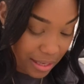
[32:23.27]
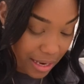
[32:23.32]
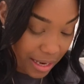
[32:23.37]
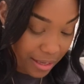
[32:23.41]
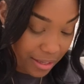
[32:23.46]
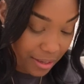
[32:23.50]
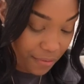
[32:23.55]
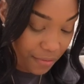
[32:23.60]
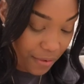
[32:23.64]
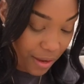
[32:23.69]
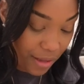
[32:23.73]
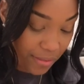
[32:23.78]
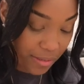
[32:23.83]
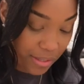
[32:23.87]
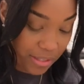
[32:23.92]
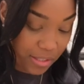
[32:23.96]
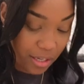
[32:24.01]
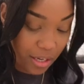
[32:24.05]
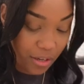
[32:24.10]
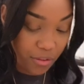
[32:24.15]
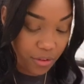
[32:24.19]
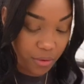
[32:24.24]
then I did find
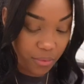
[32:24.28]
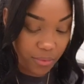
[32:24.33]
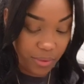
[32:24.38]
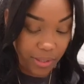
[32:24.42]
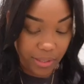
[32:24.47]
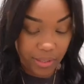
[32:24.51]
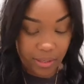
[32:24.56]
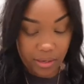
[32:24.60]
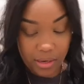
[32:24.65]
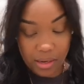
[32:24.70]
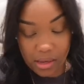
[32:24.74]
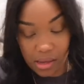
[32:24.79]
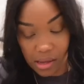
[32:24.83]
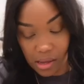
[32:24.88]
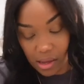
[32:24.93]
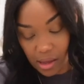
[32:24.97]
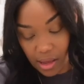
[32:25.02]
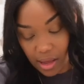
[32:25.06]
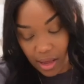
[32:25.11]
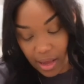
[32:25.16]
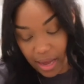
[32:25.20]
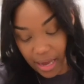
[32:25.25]
this other one,
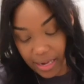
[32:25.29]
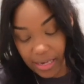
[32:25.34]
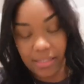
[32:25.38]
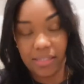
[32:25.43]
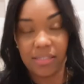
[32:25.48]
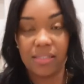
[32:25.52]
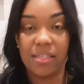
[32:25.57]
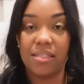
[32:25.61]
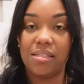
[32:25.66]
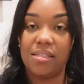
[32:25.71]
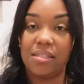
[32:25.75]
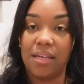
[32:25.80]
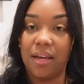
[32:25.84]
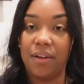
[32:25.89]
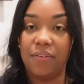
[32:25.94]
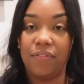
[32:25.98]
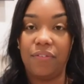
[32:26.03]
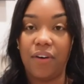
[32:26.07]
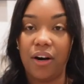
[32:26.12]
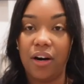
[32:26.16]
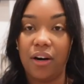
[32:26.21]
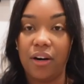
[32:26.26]
and it's the Sand
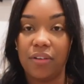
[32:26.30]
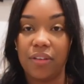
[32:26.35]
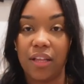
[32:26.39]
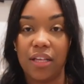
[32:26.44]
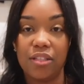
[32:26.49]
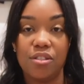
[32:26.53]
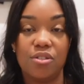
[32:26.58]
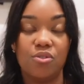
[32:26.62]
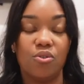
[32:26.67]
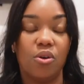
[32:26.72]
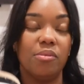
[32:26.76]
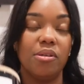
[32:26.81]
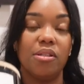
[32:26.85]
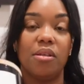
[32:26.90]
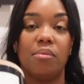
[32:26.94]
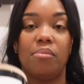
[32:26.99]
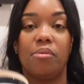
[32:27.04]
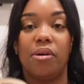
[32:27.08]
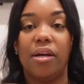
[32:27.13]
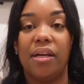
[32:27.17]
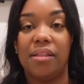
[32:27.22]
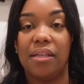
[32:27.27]
Fog. That's normally the
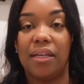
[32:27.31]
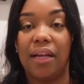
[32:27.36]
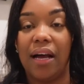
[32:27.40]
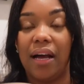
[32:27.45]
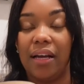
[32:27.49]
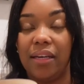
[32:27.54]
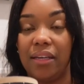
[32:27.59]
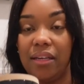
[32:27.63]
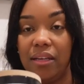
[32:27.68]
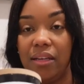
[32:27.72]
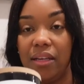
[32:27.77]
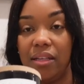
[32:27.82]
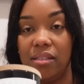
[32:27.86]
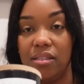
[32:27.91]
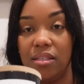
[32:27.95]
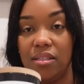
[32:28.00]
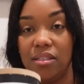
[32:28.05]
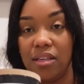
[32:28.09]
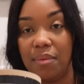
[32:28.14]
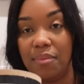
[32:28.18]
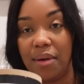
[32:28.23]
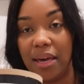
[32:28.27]
brand that I get at
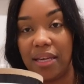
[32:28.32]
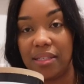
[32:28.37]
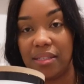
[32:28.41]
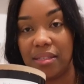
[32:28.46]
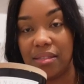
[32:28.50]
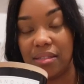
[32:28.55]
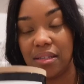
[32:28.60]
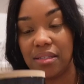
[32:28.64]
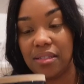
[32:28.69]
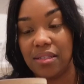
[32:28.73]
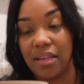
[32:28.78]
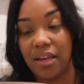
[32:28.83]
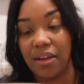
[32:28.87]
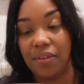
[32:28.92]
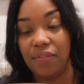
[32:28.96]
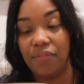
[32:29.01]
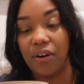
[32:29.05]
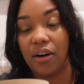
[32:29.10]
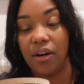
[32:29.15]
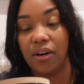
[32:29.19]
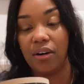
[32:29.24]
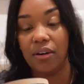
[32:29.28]
TJ Maxx, is the Sand
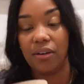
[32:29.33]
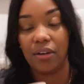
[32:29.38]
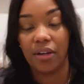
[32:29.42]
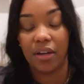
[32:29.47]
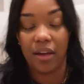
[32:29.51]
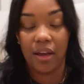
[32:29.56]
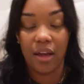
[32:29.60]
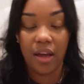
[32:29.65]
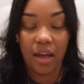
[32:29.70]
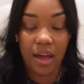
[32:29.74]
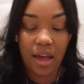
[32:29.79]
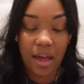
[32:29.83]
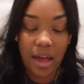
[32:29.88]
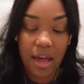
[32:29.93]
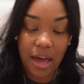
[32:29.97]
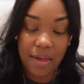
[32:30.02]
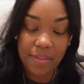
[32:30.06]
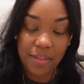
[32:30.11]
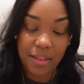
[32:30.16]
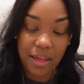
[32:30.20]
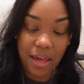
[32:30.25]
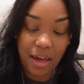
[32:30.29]
Fog.
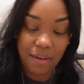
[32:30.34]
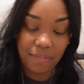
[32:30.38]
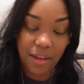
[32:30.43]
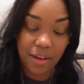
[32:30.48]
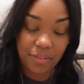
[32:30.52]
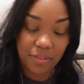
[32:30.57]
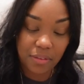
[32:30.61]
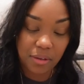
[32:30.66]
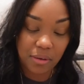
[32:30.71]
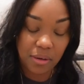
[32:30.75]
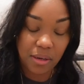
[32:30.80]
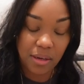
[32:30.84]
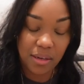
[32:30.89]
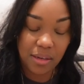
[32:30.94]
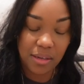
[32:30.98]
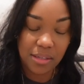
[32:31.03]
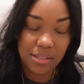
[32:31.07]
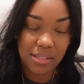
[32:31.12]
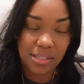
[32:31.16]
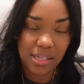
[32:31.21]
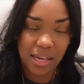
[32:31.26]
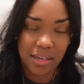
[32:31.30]
And they have like the
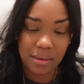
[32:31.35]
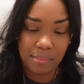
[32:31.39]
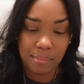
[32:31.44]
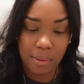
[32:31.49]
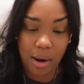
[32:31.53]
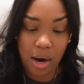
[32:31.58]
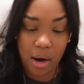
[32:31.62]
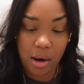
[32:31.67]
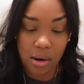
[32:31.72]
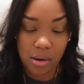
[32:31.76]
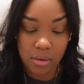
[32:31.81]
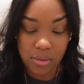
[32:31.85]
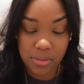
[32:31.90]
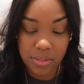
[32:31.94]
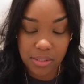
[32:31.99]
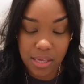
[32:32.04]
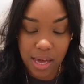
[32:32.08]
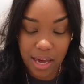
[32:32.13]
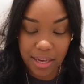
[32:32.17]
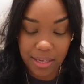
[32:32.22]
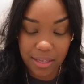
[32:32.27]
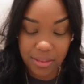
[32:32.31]
Sand and Paws.
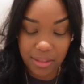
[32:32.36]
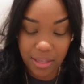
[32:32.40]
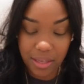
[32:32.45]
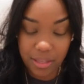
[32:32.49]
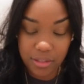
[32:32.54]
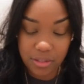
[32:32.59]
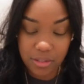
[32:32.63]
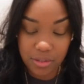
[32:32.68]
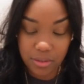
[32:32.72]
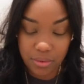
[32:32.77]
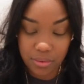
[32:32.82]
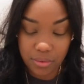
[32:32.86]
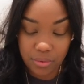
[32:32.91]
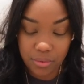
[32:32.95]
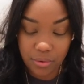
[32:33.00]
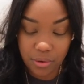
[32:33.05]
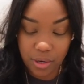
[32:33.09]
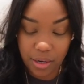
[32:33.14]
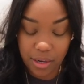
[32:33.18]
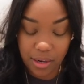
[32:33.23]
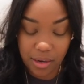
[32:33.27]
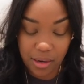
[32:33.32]
I get that
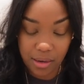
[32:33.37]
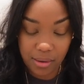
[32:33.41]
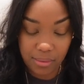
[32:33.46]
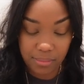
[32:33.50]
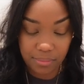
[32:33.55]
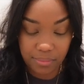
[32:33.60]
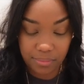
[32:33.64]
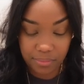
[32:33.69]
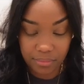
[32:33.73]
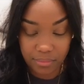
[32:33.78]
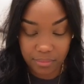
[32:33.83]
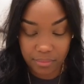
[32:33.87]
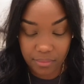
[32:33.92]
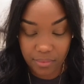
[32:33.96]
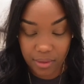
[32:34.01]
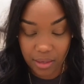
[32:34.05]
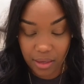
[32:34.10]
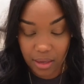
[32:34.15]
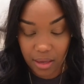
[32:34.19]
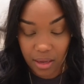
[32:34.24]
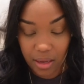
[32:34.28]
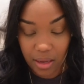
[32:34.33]
too.
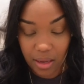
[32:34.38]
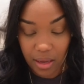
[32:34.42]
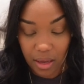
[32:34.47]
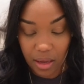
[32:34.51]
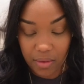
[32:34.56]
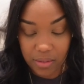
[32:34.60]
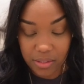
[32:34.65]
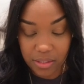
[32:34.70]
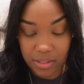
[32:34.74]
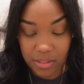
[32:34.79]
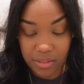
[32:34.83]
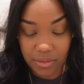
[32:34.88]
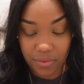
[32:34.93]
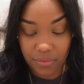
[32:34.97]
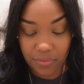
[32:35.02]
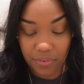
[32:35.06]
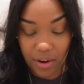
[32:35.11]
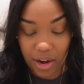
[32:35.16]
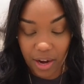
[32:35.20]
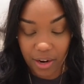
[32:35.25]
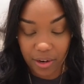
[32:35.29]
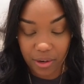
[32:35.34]
And this is the
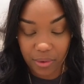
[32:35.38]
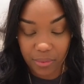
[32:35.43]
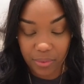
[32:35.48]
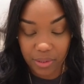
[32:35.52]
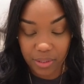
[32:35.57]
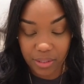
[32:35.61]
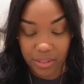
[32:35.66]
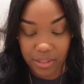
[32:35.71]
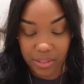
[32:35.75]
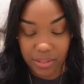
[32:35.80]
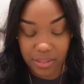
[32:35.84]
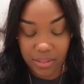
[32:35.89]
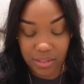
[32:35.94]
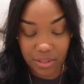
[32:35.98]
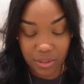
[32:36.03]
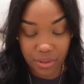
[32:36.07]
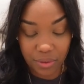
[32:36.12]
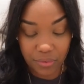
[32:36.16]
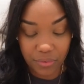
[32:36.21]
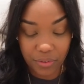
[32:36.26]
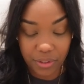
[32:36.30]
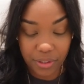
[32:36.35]
Firewood and
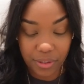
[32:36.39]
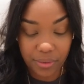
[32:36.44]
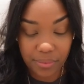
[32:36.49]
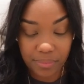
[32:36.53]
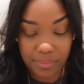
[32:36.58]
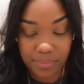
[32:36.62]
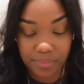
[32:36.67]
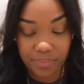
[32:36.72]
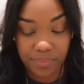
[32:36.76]
Silver.